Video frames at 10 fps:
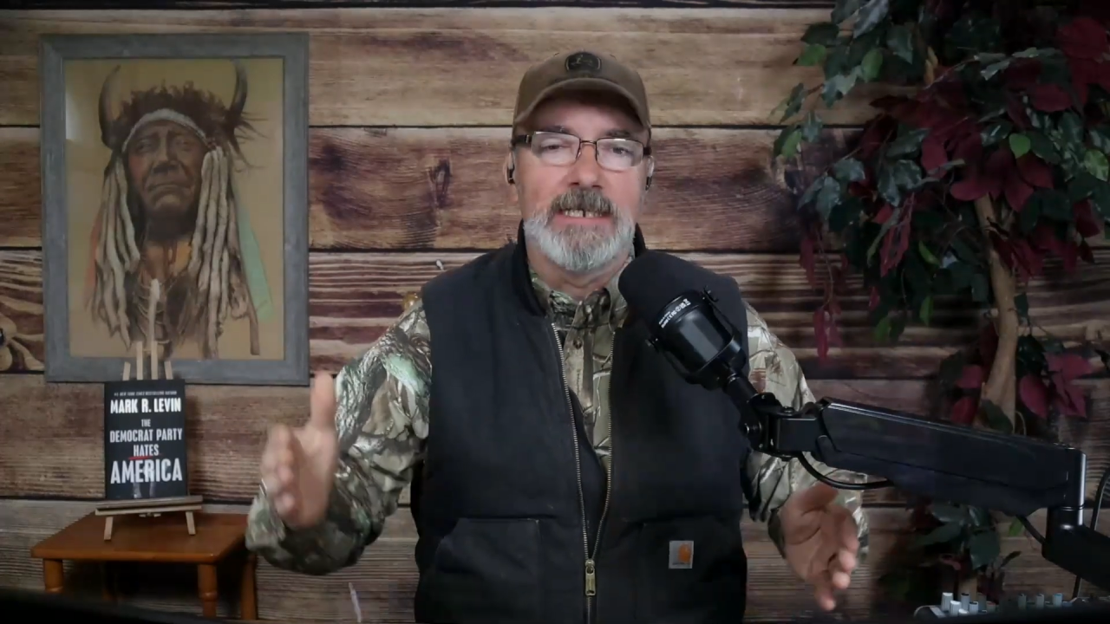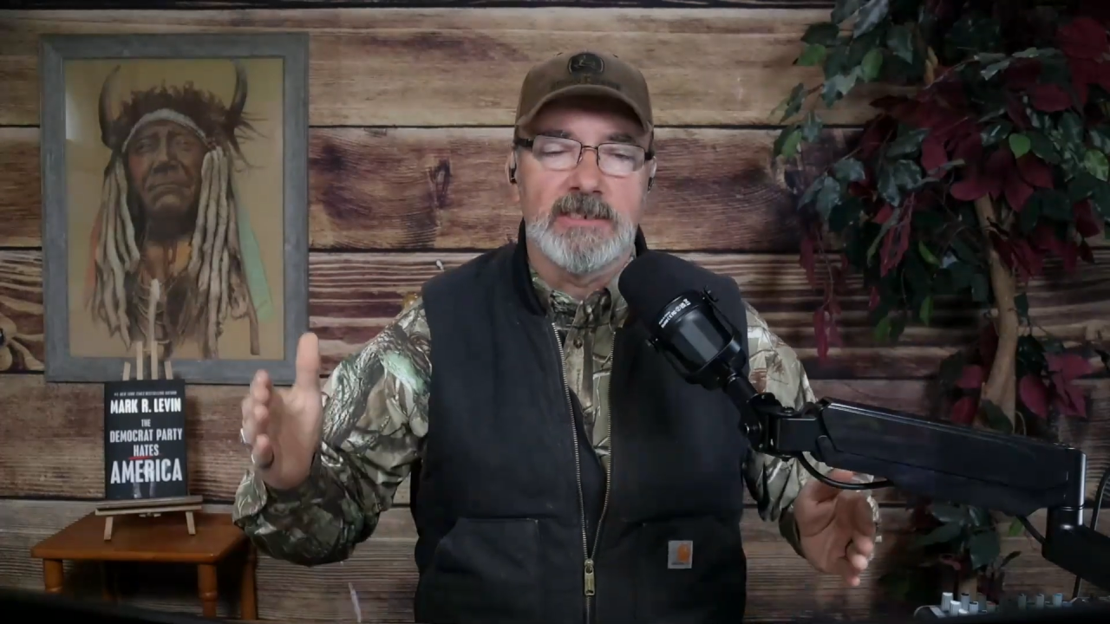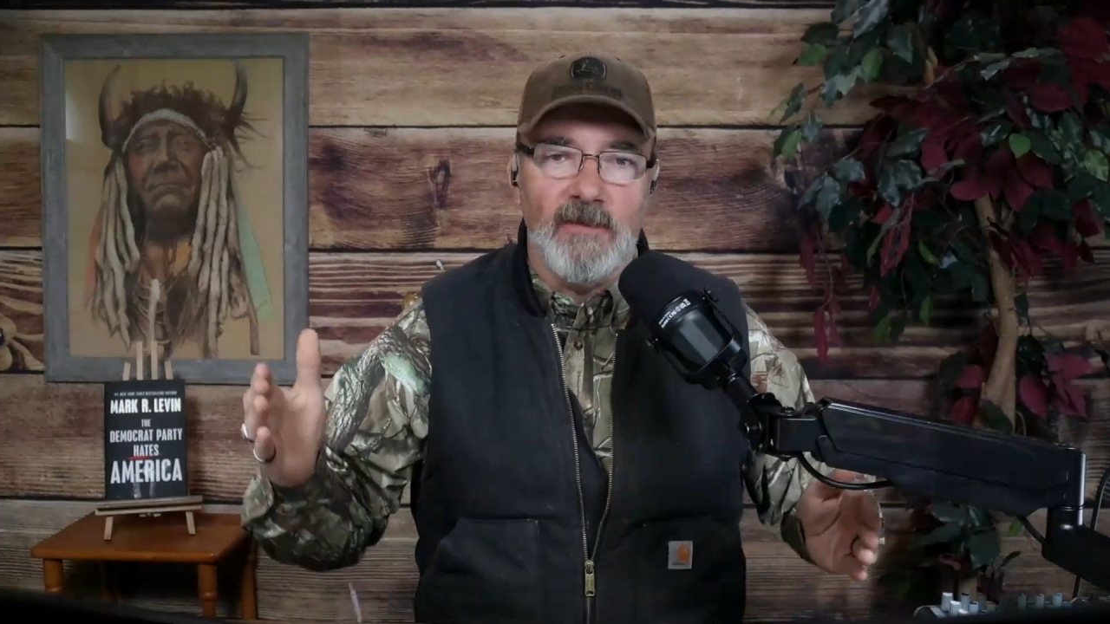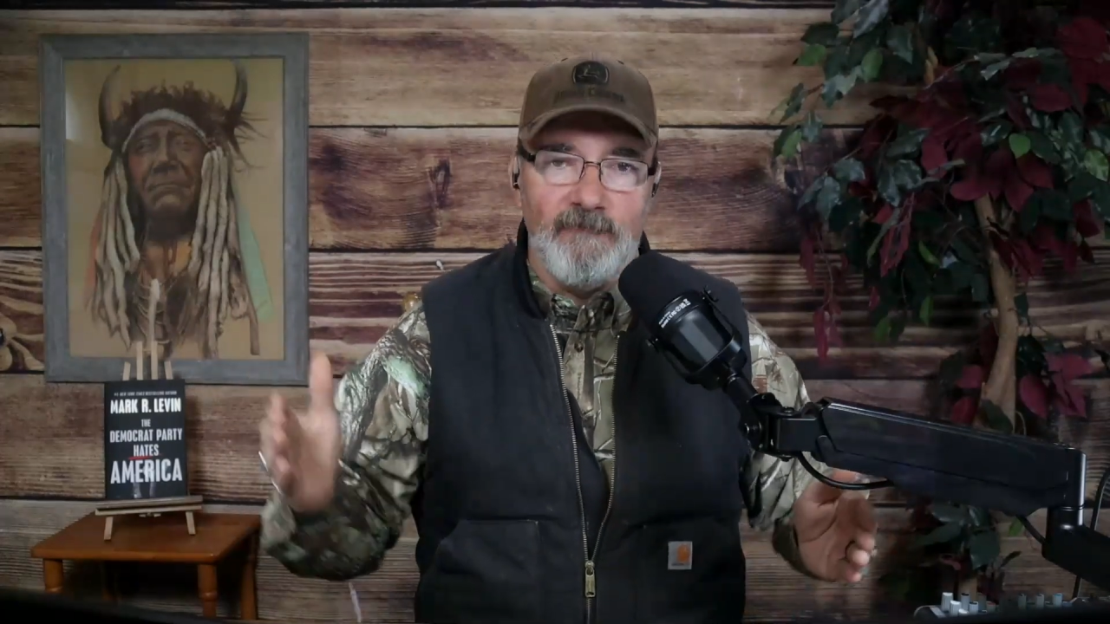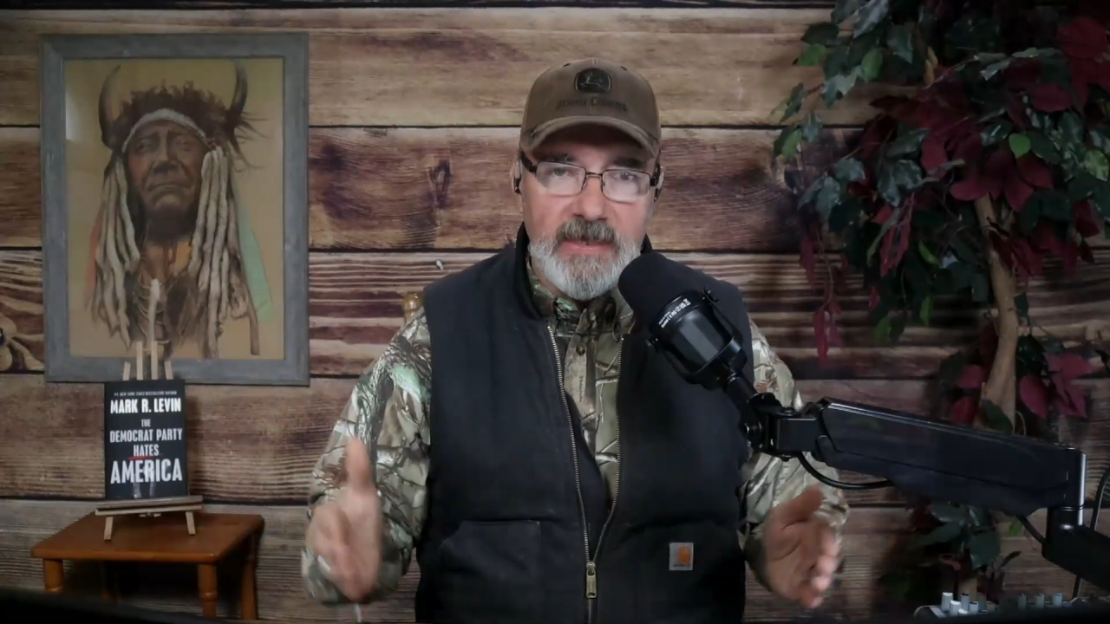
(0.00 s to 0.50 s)

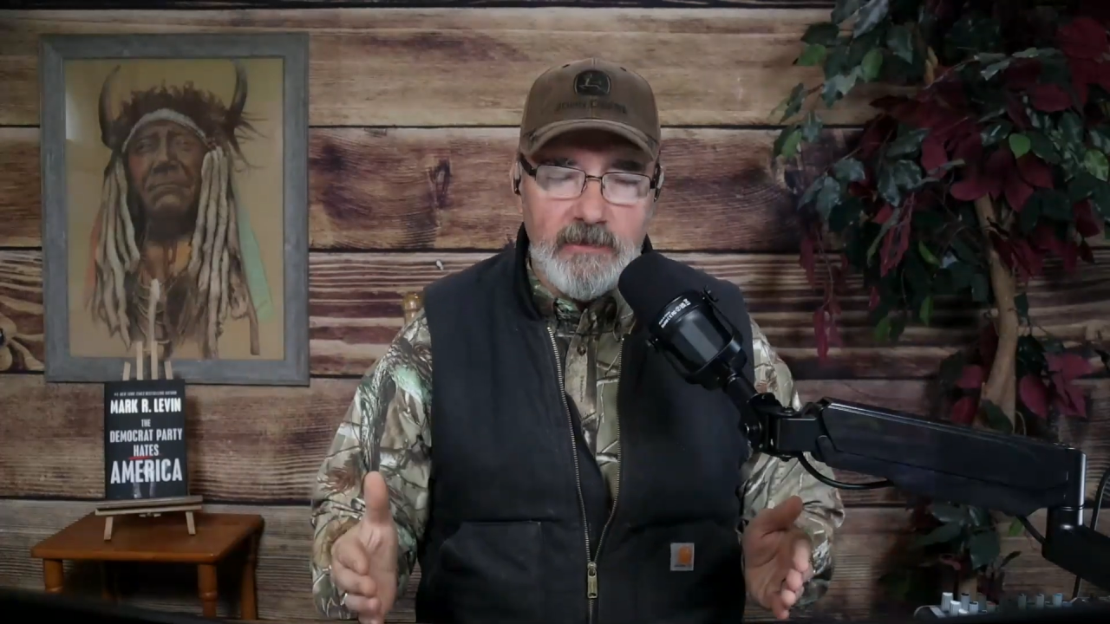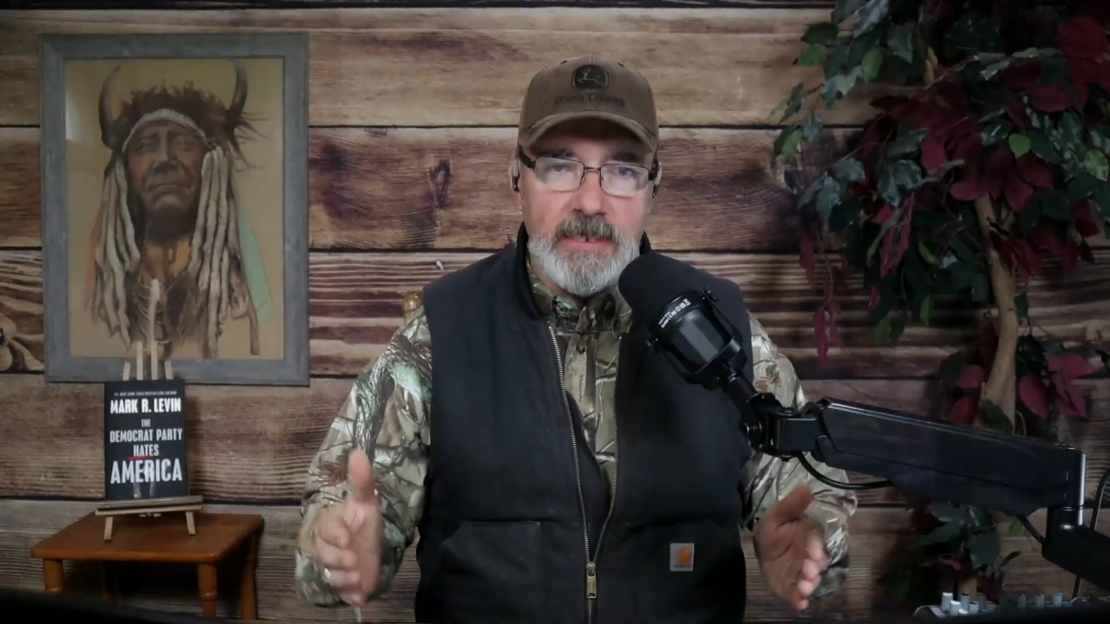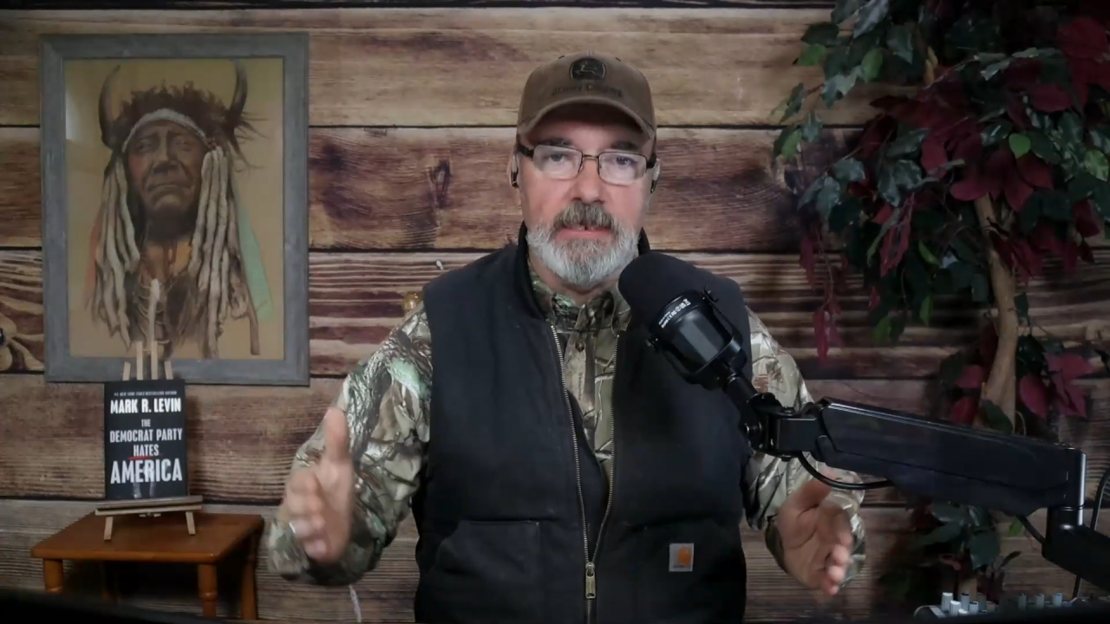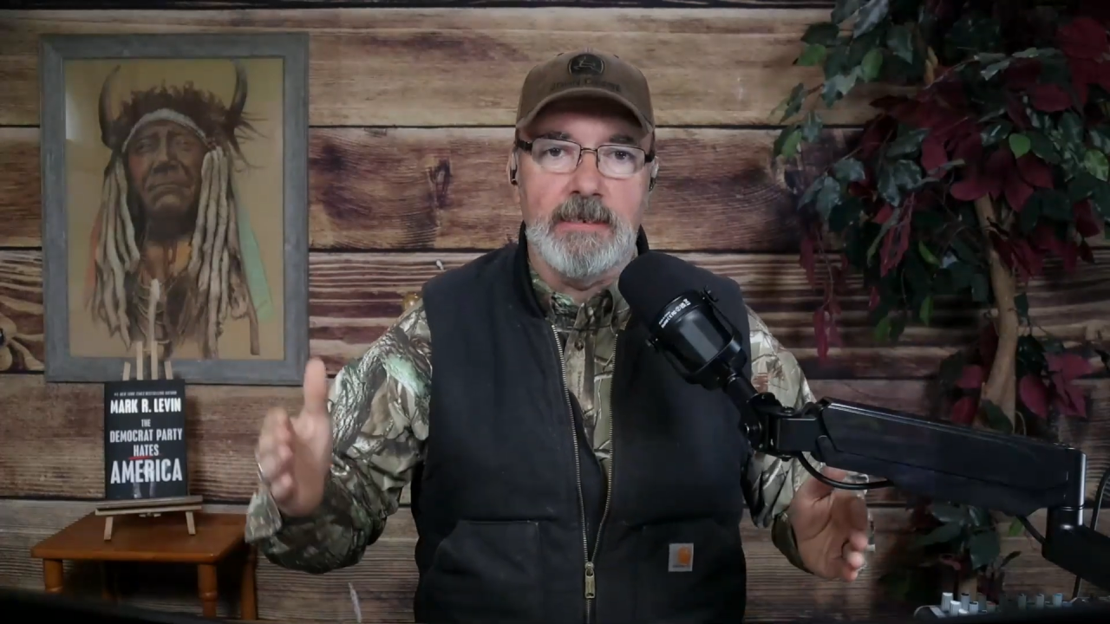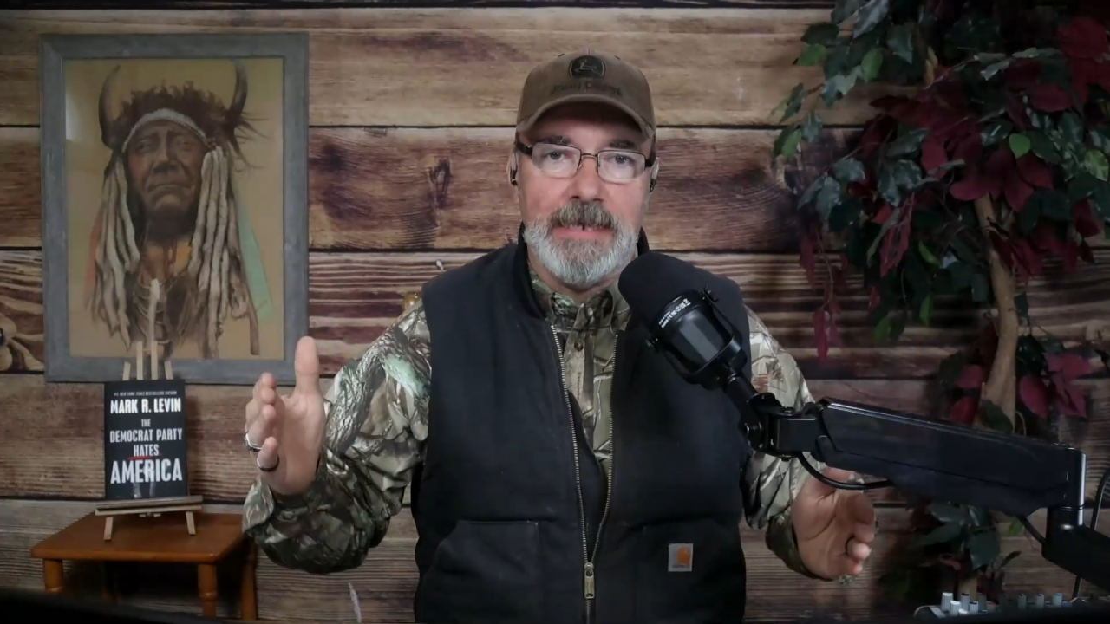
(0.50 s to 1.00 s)
civilian